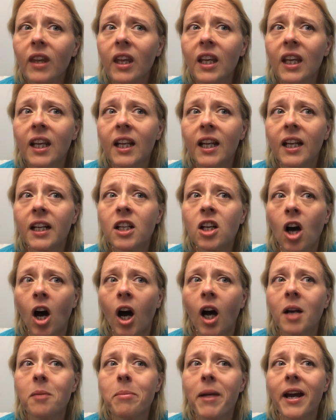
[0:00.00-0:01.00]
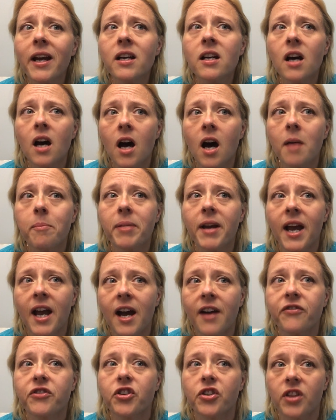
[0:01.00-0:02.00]
It had gone back up
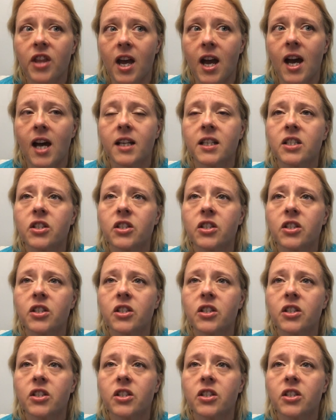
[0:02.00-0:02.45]
after that